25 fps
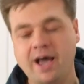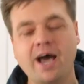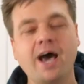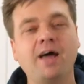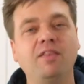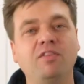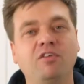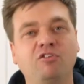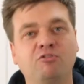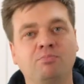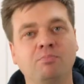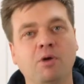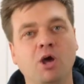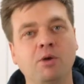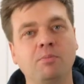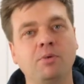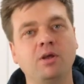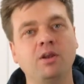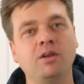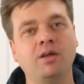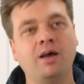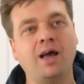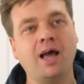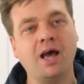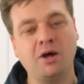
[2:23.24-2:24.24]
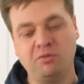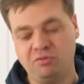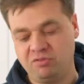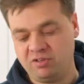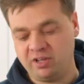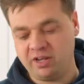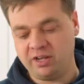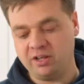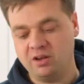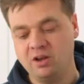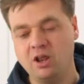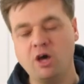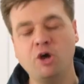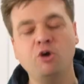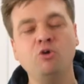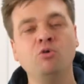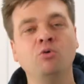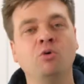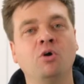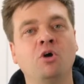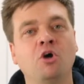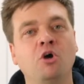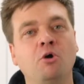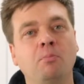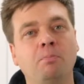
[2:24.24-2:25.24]
At this moment, I'll tick no,
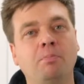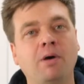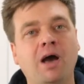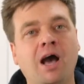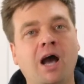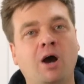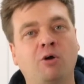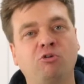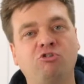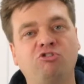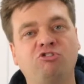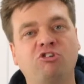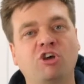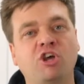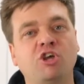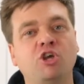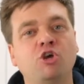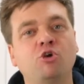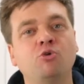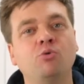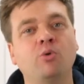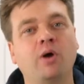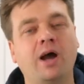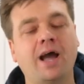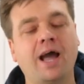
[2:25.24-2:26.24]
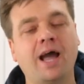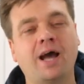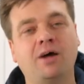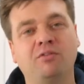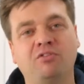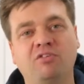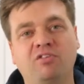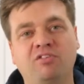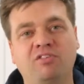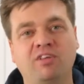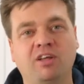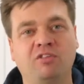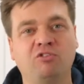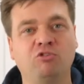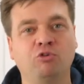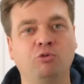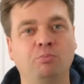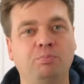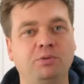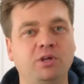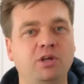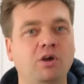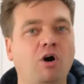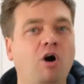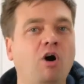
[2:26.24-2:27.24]
but I'll show you how to set
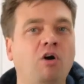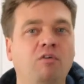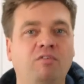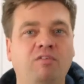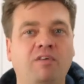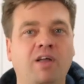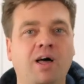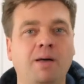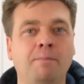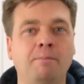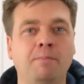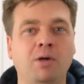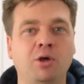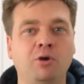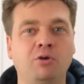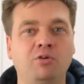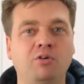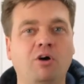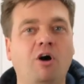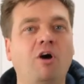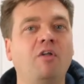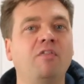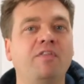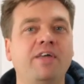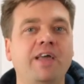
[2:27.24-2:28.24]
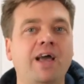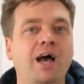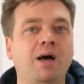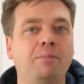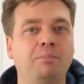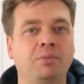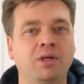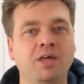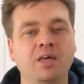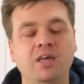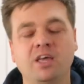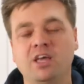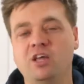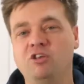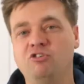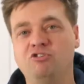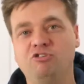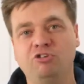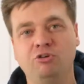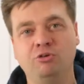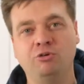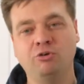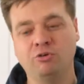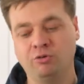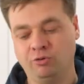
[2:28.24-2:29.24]
up your offline mode on the app in
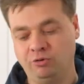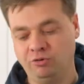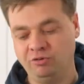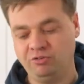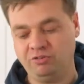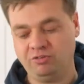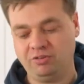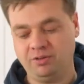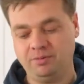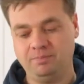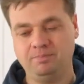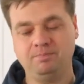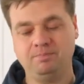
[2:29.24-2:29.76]
due course.